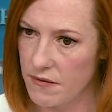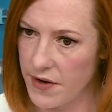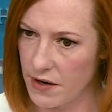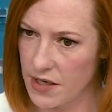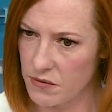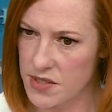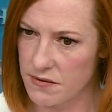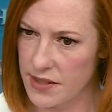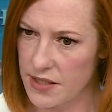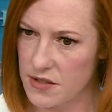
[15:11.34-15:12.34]
variant. Was it
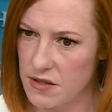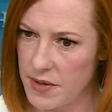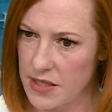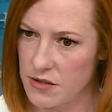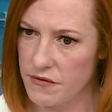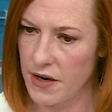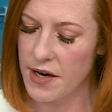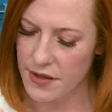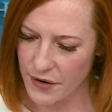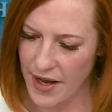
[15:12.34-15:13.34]
related to the BA2
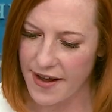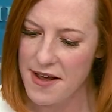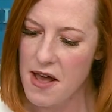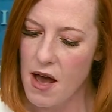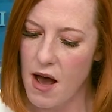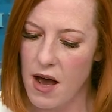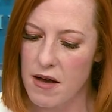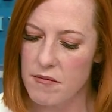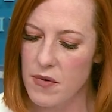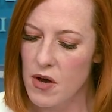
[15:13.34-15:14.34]
variant? Okay.
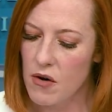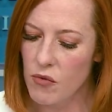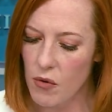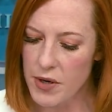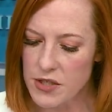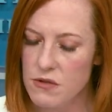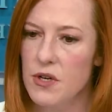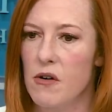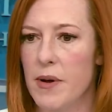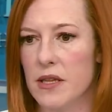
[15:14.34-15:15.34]
What we do
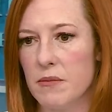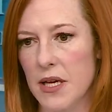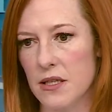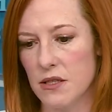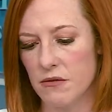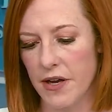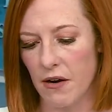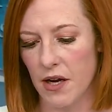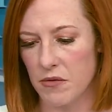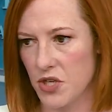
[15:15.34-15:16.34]
know about the BA2
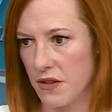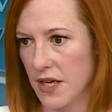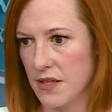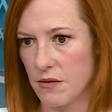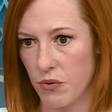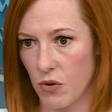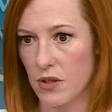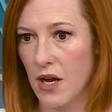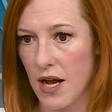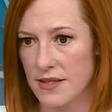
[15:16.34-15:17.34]
variant, which I think is
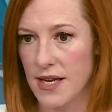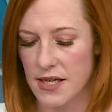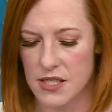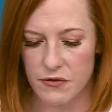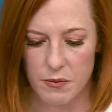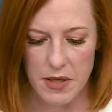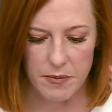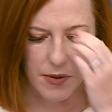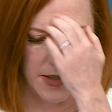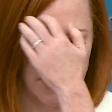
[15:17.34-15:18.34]
important context for
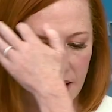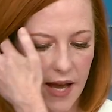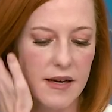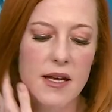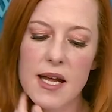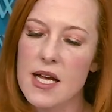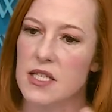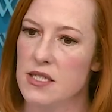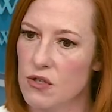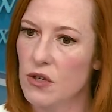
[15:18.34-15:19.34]
people, is that
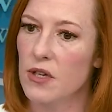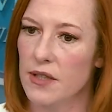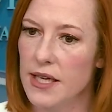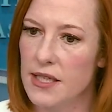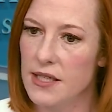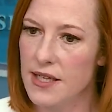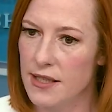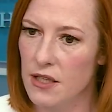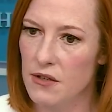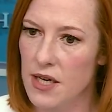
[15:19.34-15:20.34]
it's circulated
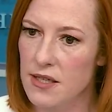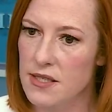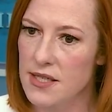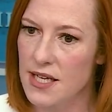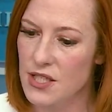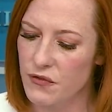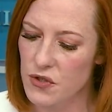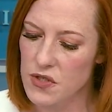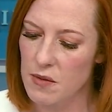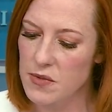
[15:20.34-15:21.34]
in the United States for
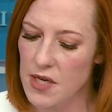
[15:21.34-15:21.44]
some